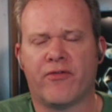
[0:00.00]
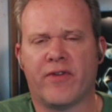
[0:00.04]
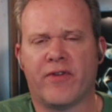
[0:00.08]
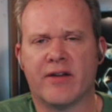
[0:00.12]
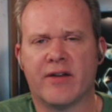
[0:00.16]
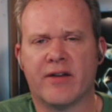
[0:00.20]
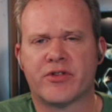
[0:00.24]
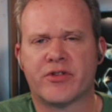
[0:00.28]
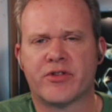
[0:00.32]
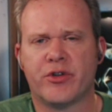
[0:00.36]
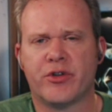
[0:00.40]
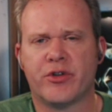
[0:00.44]

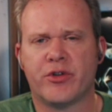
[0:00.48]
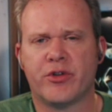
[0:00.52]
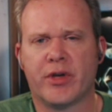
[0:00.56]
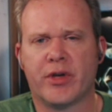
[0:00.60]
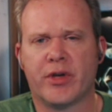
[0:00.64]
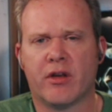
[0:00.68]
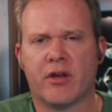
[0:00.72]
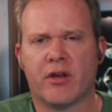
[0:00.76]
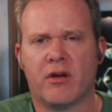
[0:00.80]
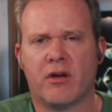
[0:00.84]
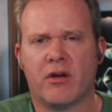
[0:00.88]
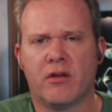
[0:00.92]
are doing at
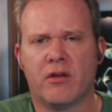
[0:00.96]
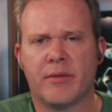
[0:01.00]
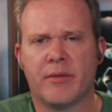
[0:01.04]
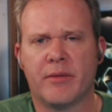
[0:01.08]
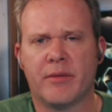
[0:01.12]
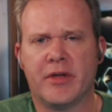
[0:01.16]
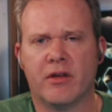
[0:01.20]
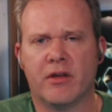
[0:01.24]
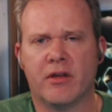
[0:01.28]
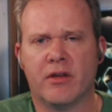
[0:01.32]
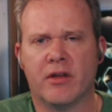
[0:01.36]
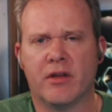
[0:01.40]
all? I
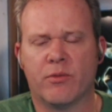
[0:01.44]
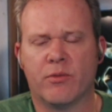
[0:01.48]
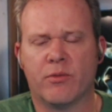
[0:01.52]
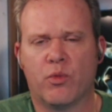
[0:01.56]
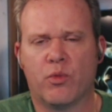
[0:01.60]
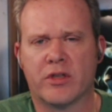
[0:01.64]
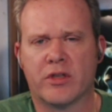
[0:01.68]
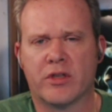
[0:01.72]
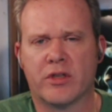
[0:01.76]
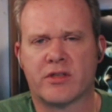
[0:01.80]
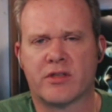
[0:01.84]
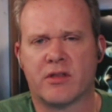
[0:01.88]
mean,
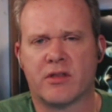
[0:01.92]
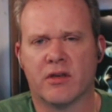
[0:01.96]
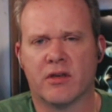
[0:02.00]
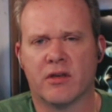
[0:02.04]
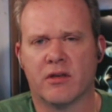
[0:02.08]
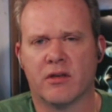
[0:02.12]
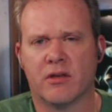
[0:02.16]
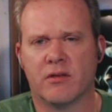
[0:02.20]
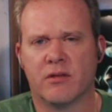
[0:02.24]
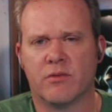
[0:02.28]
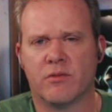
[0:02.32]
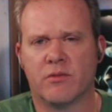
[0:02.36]

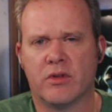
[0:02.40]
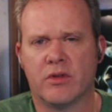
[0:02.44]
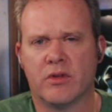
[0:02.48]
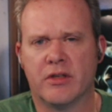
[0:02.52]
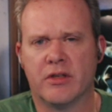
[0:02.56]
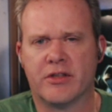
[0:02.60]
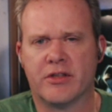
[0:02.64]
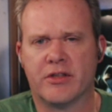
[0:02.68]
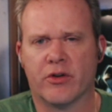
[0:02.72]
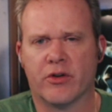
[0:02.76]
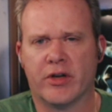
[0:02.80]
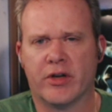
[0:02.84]
is
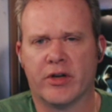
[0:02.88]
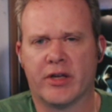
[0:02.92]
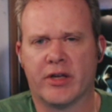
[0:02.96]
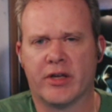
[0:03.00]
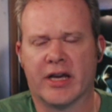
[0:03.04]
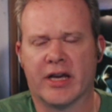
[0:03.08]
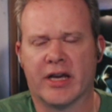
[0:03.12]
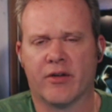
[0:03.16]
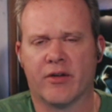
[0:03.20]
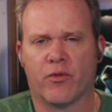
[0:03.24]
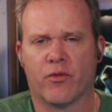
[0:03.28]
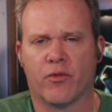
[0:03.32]
there any kind
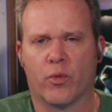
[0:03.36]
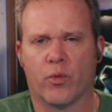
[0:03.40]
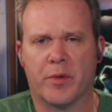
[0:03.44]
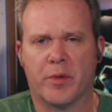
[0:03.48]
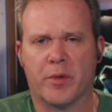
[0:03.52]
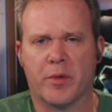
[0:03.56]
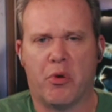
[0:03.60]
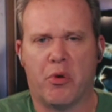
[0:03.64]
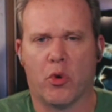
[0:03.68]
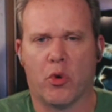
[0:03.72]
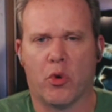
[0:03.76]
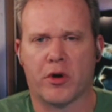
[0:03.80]
of
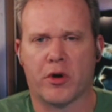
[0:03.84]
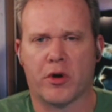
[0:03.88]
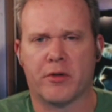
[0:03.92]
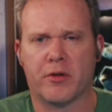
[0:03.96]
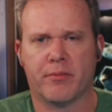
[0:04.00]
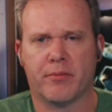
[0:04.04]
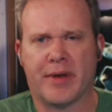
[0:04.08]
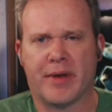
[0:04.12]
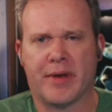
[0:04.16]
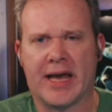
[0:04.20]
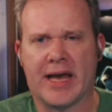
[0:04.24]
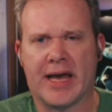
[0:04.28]
report
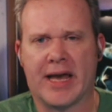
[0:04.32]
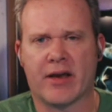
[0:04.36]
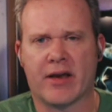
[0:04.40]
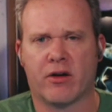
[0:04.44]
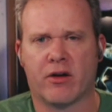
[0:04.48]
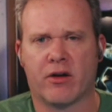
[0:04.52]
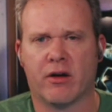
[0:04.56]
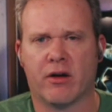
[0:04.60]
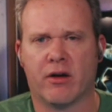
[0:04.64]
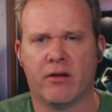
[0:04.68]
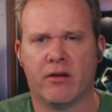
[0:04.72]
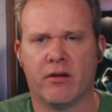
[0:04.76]
back
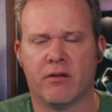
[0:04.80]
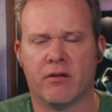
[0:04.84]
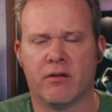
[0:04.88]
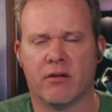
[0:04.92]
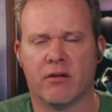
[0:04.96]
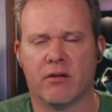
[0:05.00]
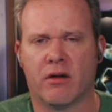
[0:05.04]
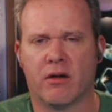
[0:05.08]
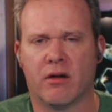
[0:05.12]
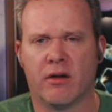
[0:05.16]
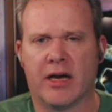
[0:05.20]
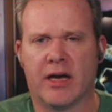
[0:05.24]
on
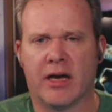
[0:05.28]
how?